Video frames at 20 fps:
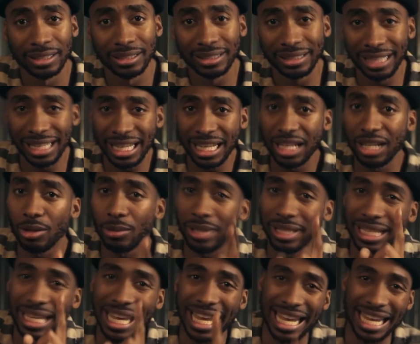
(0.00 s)

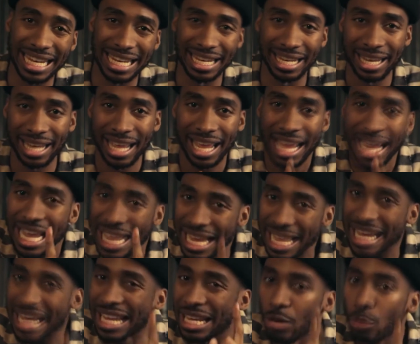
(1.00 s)
Secretly
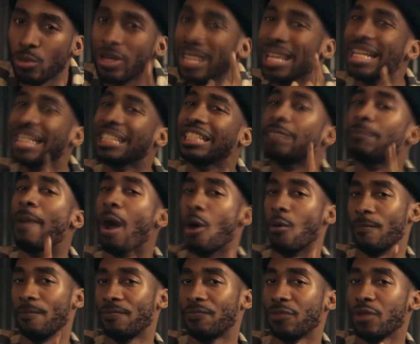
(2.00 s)
hidden in Houdini's
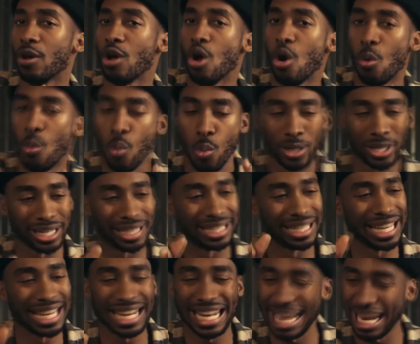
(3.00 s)
belt was a
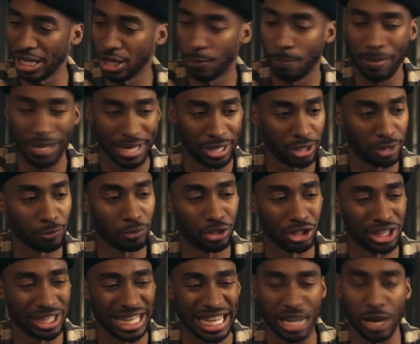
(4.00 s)
10-inch piece
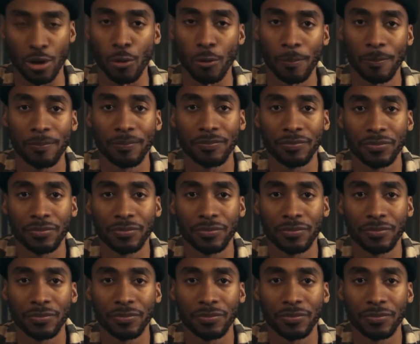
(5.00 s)
of steel,